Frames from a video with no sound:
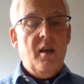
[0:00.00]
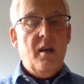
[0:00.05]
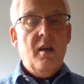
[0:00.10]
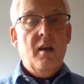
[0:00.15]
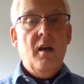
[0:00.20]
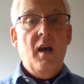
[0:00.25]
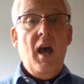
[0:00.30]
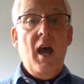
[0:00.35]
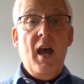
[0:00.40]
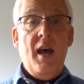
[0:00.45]

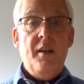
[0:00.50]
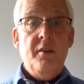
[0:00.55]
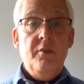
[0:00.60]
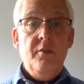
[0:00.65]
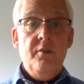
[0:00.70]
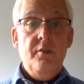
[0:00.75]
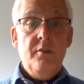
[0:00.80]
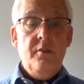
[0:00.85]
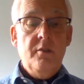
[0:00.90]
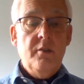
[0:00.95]

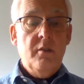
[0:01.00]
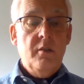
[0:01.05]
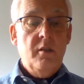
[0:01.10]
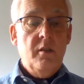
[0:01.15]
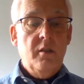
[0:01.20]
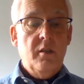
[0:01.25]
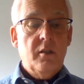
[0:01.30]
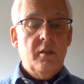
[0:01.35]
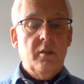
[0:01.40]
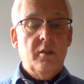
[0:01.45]
"And,"
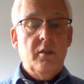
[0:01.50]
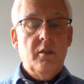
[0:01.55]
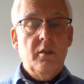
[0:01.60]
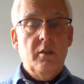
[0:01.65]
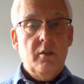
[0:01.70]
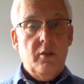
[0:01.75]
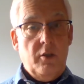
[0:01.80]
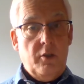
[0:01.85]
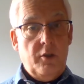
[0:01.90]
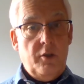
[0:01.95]

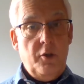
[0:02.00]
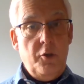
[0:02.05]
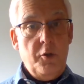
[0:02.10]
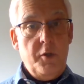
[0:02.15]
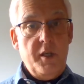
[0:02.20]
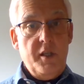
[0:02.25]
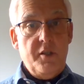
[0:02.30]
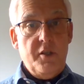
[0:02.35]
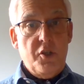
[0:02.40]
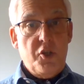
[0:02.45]

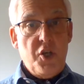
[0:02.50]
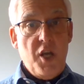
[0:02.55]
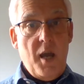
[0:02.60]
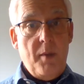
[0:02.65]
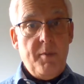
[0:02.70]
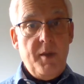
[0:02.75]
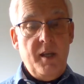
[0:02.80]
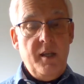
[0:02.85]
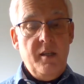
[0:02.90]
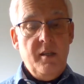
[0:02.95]
concluded the
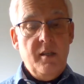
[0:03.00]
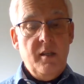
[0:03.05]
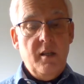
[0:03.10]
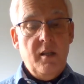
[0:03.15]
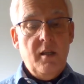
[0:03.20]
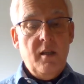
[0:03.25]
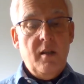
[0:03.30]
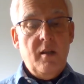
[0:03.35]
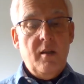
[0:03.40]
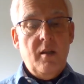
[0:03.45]
chappie,
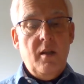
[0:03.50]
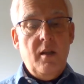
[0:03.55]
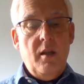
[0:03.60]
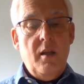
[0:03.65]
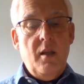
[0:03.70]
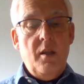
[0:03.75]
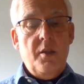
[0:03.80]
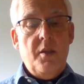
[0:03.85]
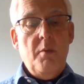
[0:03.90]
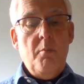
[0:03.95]

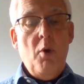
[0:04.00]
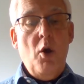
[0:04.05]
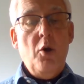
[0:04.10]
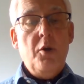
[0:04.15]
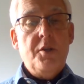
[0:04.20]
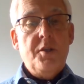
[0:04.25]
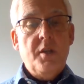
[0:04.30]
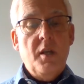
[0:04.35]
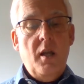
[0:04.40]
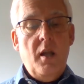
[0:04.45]
"the
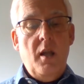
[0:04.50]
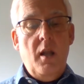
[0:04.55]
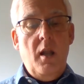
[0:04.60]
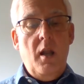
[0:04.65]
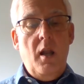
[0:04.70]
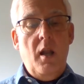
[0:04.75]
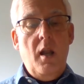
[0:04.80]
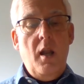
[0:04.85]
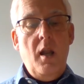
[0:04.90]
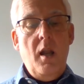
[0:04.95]
most
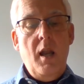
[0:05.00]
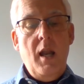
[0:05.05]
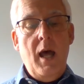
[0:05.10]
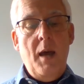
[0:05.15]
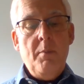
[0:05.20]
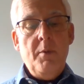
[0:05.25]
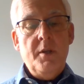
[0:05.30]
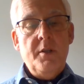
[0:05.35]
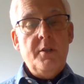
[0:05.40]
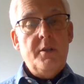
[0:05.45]

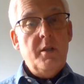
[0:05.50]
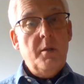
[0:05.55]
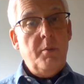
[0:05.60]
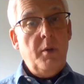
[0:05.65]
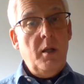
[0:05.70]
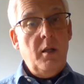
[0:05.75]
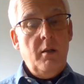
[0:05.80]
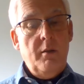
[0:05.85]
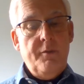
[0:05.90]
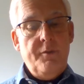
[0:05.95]

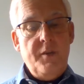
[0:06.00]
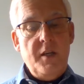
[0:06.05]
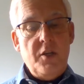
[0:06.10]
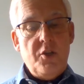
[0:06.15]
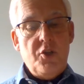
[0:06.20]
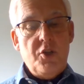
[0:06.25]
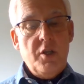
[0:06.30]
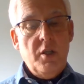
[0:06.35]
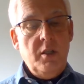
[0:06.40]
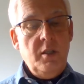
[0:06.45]
lamentable
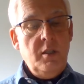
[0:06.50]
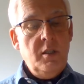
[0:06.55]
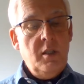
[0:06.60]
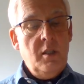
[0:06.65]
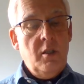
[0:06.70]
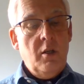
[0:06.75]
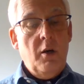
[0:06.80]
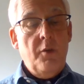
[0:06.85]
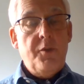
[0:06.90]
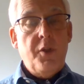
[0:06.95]
feature
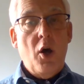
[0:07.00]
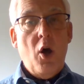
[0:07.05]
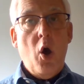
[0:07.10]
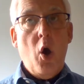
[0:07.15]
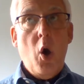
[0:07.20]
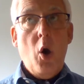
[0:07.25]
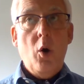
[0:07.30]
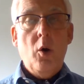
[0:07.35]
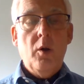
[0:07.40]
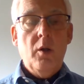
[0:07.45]
of the
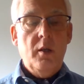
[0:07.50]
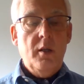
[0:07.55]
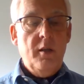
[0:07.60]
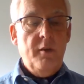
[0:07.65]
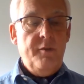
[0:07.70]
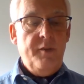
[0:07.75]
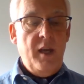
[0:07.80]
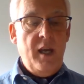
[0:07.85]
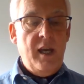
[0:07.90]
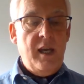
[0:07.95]
whole
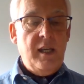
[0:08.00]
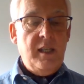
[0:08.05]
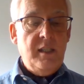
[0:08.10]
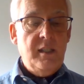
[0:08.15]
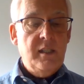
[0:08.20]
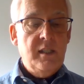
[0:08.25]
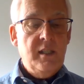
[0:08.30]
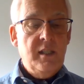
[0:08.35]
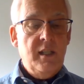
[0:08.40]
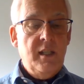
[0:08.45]
affair
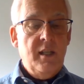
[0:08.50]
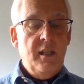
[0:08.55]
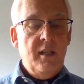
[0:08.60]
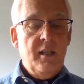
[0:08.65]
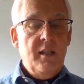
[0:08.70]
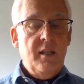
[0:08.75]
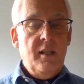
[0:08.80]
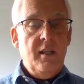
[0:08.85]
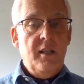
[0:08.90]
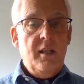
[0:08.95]

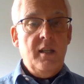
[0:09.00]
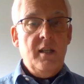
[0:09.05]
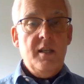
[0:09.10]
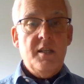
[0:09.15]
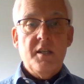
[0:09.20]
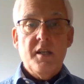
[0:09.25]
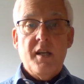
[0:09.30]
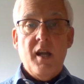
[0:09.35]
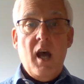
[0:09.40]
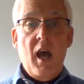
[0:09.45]
is
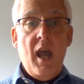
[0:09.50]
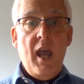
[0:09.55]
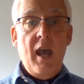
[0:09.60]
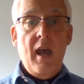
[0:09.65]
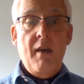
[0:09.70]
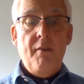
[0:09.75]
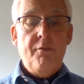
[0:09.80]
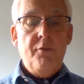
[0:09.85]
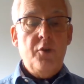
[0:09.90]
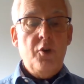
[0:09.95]
that I
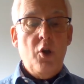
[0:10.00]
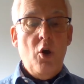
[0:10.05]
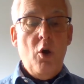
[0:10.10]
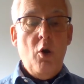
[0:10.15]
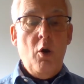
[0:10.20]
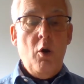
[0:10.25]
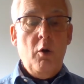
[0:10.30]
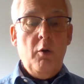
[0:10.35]
have no